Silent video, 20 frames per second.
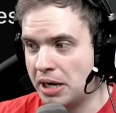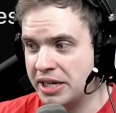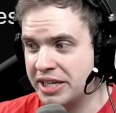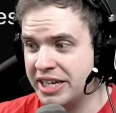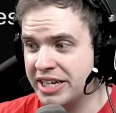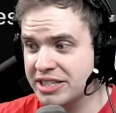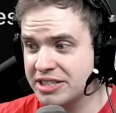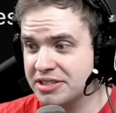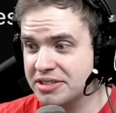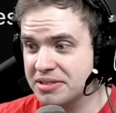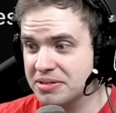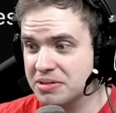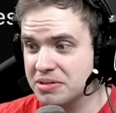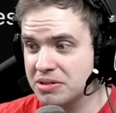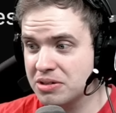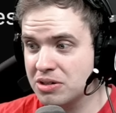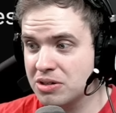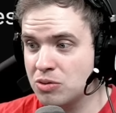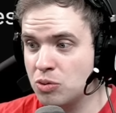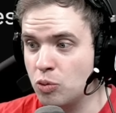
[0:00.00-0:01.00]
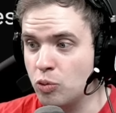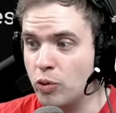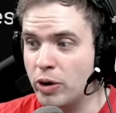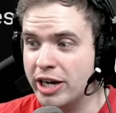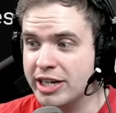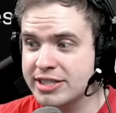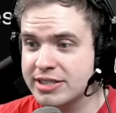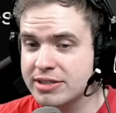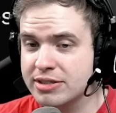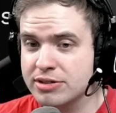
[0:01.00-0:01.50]
guess
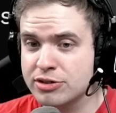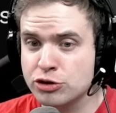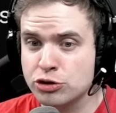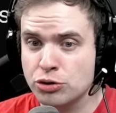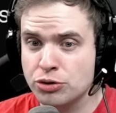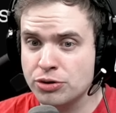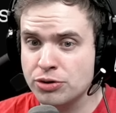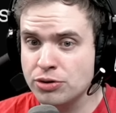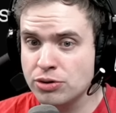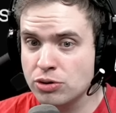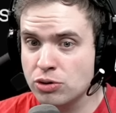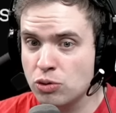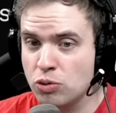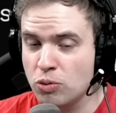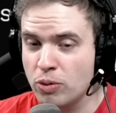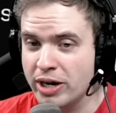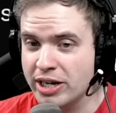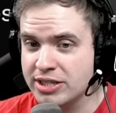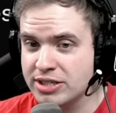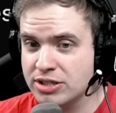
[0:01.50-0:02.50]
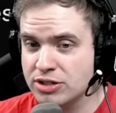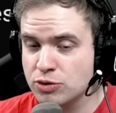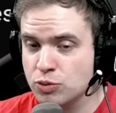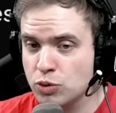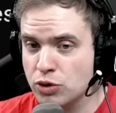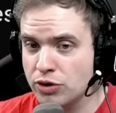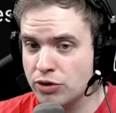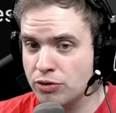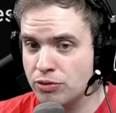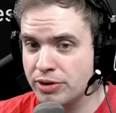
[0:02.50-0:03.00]
quests, certain quests
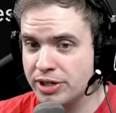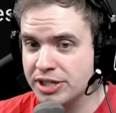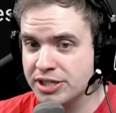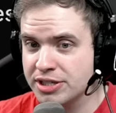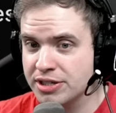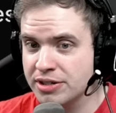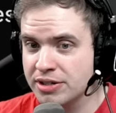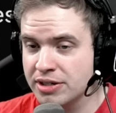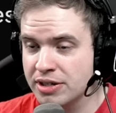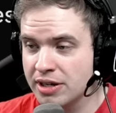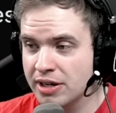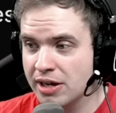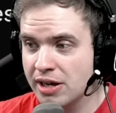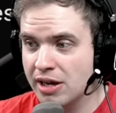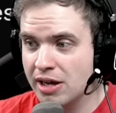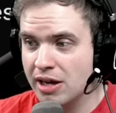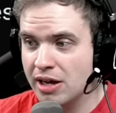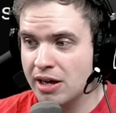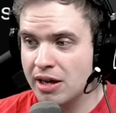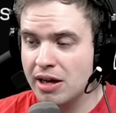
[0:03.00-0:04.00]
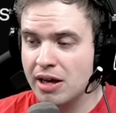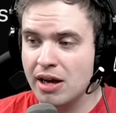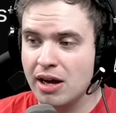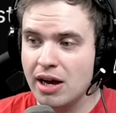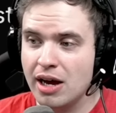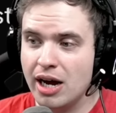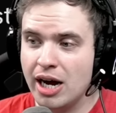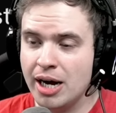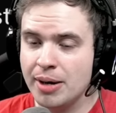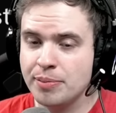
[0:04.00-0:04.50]
were the reason.
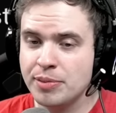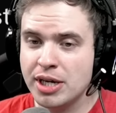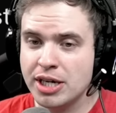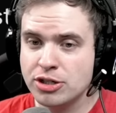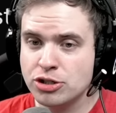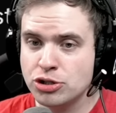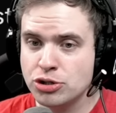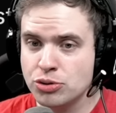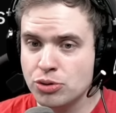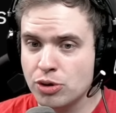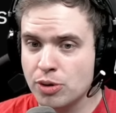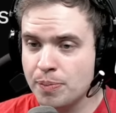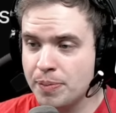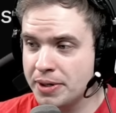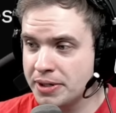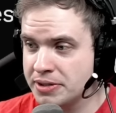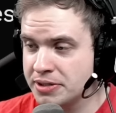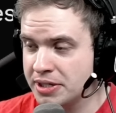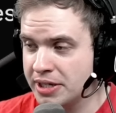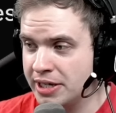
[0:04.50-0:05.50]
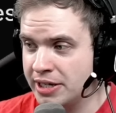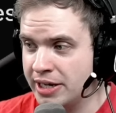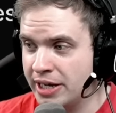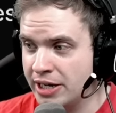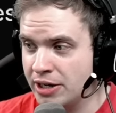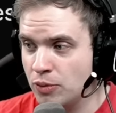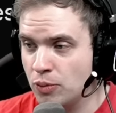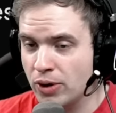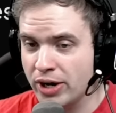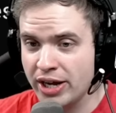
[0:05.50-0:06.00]
I'm not sure, but in
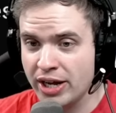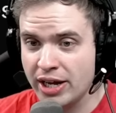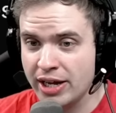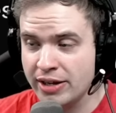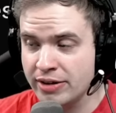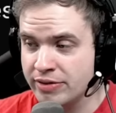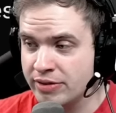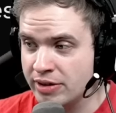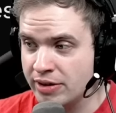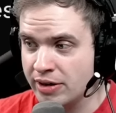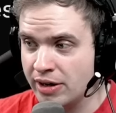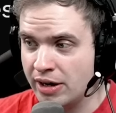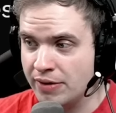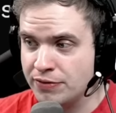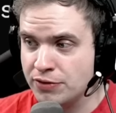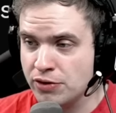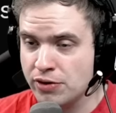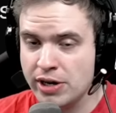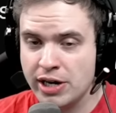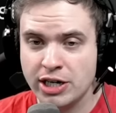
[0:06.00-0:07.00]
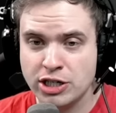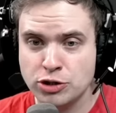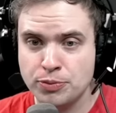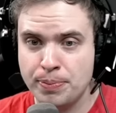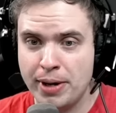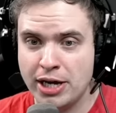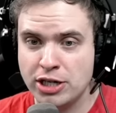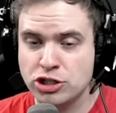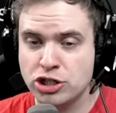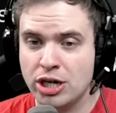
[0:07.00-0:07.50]
any way, after the next
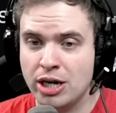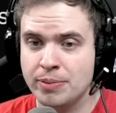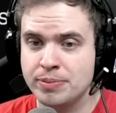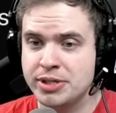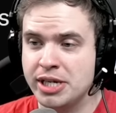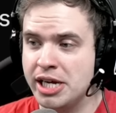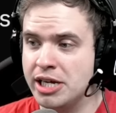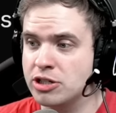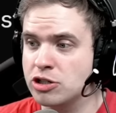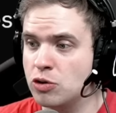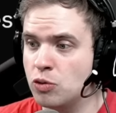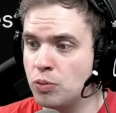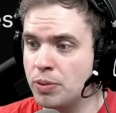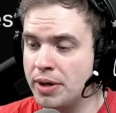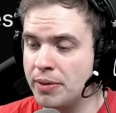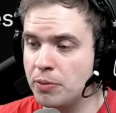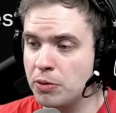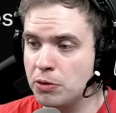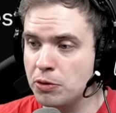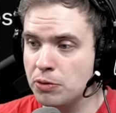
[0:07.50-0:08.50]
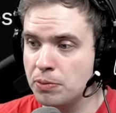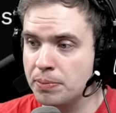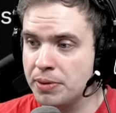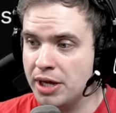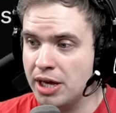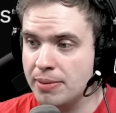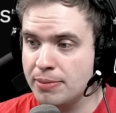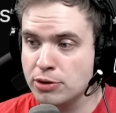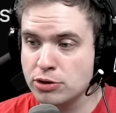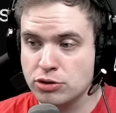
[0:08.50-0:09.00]
patch update, we will
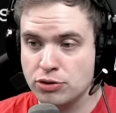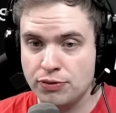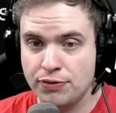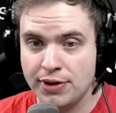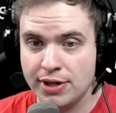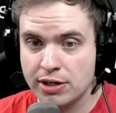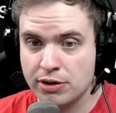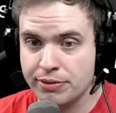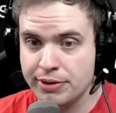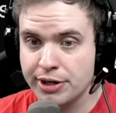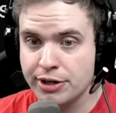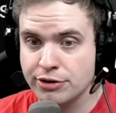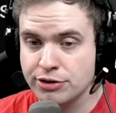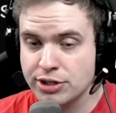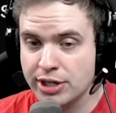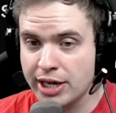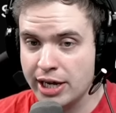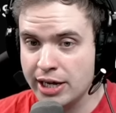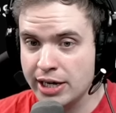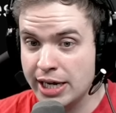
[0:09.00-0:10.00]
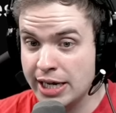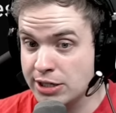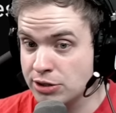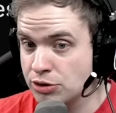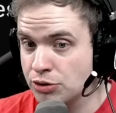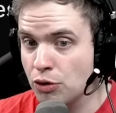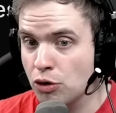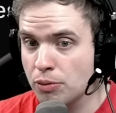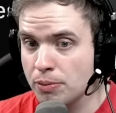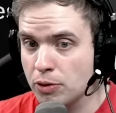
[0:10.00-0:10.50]
be able to feed critters again as
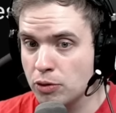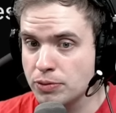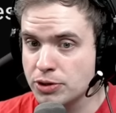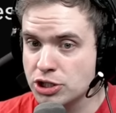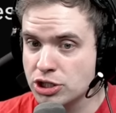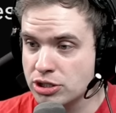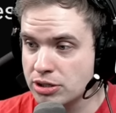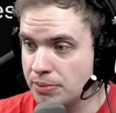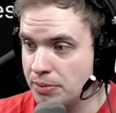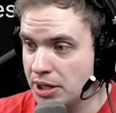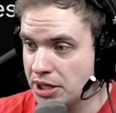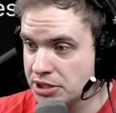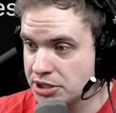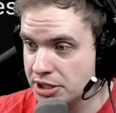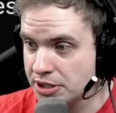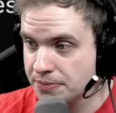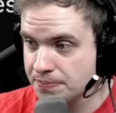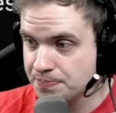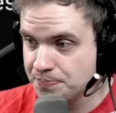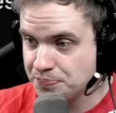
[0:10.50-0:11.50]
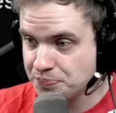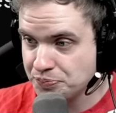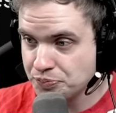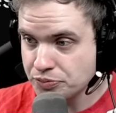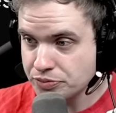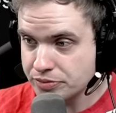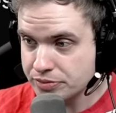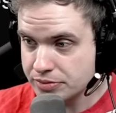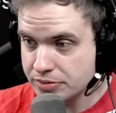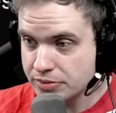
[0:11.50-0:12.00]
normal, which is amazing.
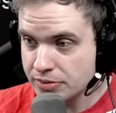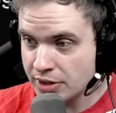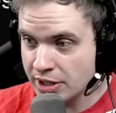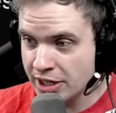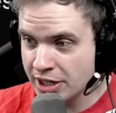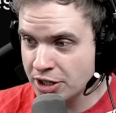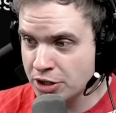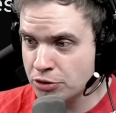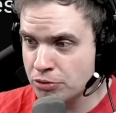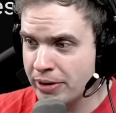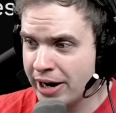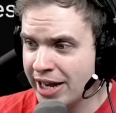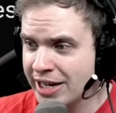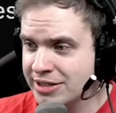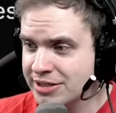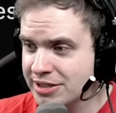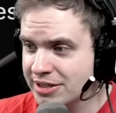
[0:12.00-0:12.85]
Grand